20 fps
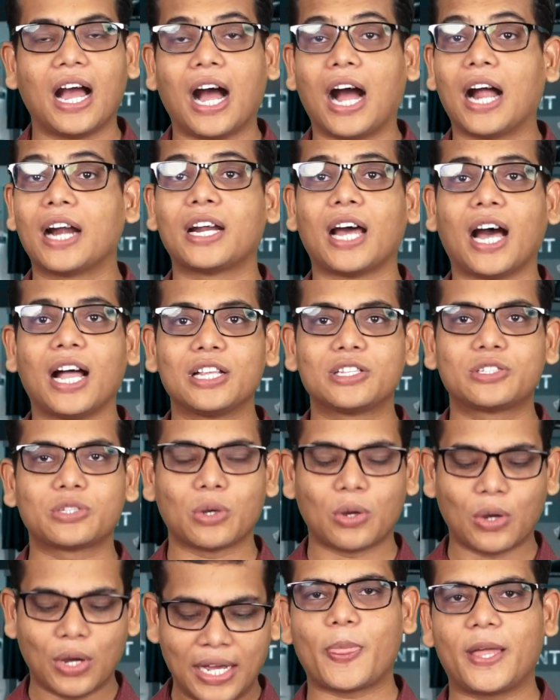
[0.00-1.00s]
and
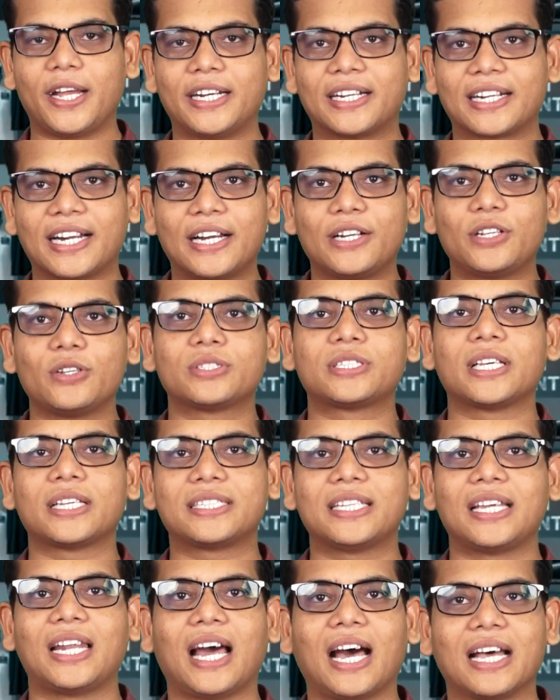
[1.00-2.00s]
also it reduces
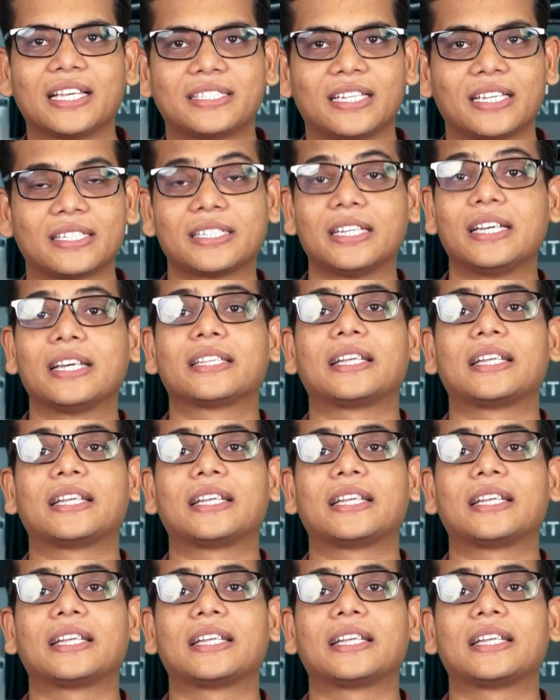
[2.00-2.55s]
the losses